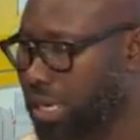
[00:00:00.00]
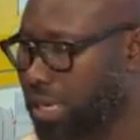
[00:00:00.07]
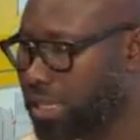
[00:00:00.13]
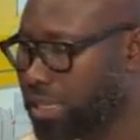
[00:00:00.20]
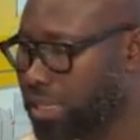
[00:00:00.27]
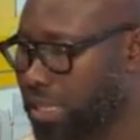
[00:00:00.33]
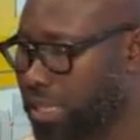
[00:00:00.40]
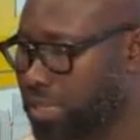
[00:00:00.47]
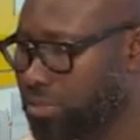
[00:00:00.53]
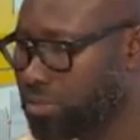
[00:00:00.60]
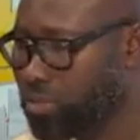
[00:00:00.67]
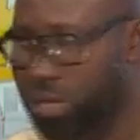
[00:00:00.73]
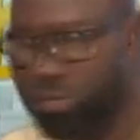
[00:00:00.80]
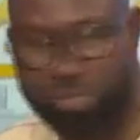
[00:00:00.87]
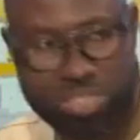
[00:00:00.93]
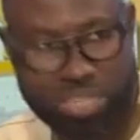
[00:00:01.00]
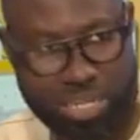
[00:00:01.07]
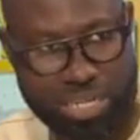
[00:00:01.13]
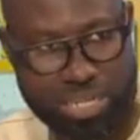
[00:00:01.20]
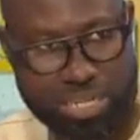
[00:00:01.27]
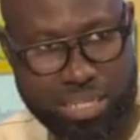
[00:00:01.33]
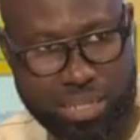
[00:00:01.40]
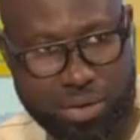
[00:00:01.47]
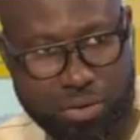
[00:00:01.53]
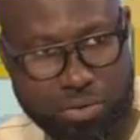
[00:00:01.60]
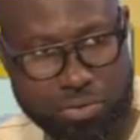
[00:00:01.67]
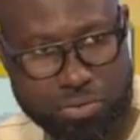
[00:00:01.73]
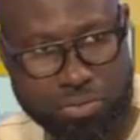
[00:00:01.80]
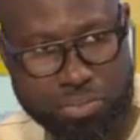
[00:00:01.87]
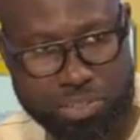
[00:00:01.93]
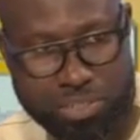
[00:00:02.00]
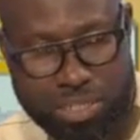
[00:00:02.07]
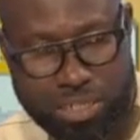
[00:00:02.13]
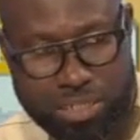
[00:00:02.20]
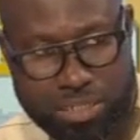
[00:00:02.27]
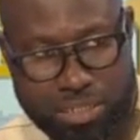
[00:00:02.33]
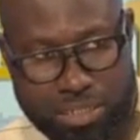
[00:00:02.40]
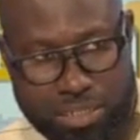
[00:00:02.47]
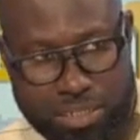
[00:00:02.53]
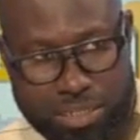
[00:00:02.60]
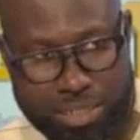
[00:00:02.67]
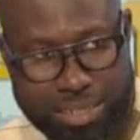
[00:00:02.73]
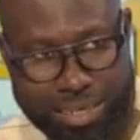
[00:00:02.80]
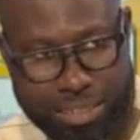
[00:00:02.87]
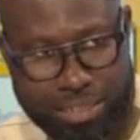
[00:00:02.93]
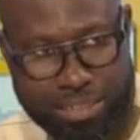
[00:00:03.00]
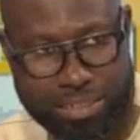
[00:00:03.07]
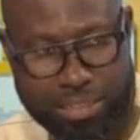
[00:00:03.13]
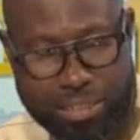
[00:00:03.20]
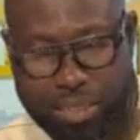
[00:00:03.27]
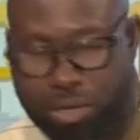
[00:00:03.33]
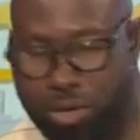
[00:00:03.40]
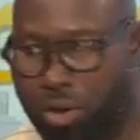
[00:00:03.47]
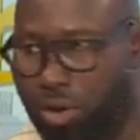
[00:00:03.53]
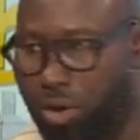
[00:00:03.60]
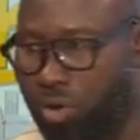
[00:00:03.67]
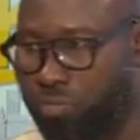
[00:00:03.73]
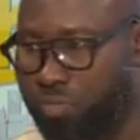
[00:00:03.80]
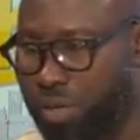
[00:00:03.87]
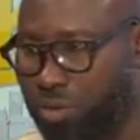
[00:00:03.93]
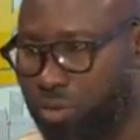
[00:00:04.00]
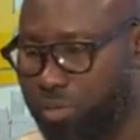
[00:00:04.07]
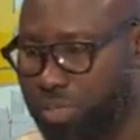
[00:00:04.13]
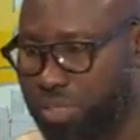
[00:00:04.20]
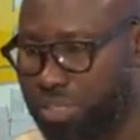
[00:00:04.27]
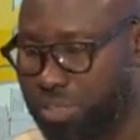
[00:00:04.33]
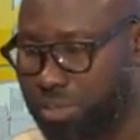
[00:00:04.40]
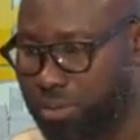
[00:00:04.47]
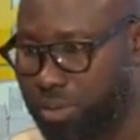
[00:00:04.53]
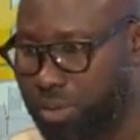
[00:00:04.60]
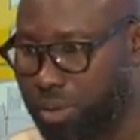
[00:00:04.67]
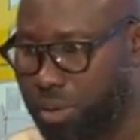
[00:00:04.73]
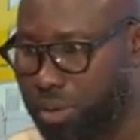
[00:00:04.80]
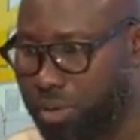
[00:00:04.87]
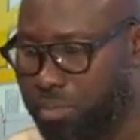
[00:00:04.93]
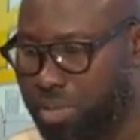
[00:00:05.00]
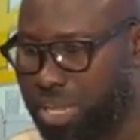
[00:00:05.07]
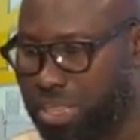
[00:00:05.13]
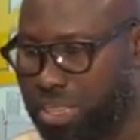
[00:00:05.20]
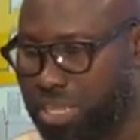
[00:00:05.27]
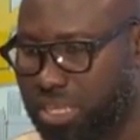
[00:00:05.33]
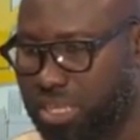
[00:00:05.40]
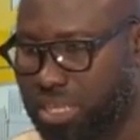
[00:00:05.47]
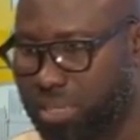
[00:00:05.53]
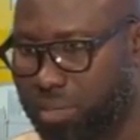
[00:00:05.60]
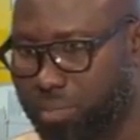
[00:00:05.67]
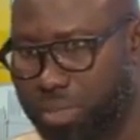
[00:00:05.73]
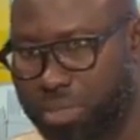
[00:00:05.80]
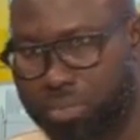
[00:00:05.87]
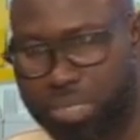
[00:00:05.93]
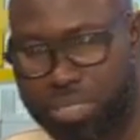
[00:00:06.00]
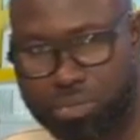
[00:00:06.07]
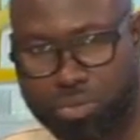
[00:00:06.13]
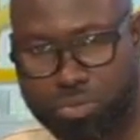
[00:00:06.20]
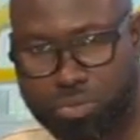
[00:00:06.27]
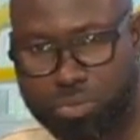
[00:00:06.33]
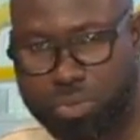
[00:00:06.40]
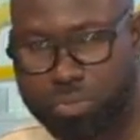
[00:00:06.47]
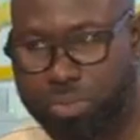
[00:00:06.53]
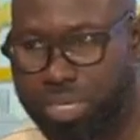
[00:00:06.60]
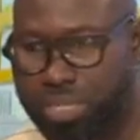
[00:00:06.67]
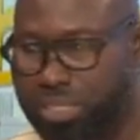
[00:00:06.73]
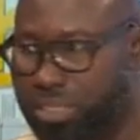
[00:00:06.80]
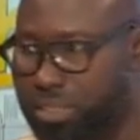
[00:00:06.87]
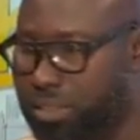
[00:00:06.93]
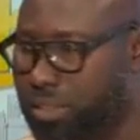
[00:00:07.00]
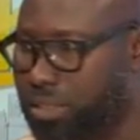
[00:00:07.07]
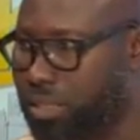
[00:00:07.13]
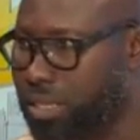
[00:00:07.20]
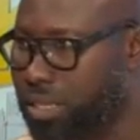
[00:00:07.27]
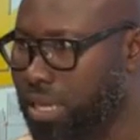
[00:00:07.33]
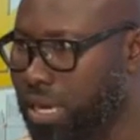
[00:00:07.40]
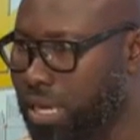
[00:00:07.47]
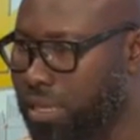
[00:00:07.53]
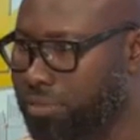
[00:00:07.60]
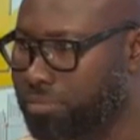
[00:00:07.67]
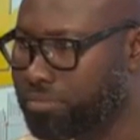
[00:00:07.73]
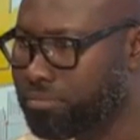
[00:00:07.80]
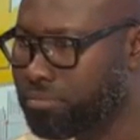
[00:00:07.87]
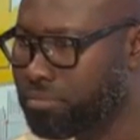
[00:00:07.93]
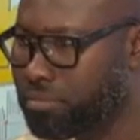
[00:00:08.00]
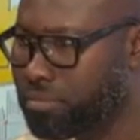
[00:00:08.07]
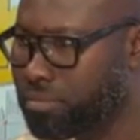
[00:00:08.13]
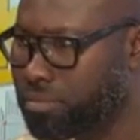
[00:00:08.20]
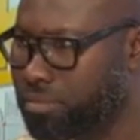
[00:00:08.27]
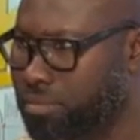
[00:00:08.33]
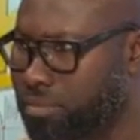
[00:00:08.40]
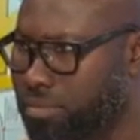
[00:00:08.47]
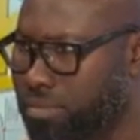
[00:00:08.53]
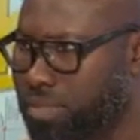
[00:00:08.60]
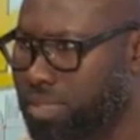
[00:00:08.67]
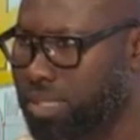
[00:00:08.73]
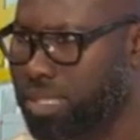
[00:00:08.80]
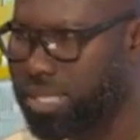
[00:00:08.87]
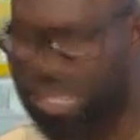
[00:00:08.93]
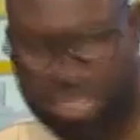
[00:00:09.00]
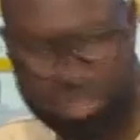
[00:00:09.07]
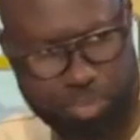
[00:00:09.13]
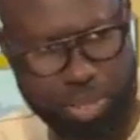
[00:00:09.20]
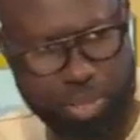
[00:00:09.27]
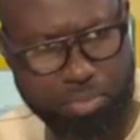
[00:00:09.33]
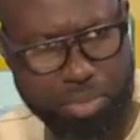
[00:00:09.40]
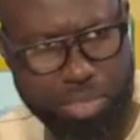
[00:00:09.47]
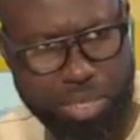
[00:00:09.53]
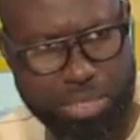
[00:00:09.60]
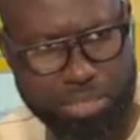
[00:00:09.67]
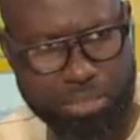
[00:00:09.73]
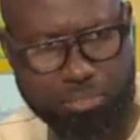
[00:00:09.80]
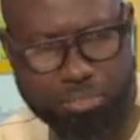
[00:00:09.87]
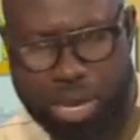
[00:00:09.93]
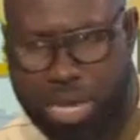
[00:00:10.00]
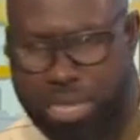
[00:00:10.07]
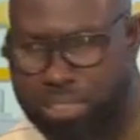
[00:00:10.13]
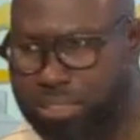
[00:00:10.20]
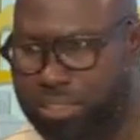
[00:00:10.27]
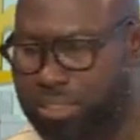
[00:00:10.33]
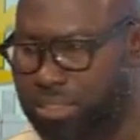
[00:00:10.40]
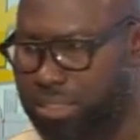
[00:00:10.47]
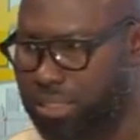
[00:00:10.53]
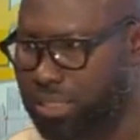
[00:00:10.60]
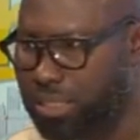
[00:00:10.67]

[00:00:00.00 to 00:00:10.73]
And that is why we challenge the constitutionality and the legality of that committee. But I think the point must also be made that the NPP as a party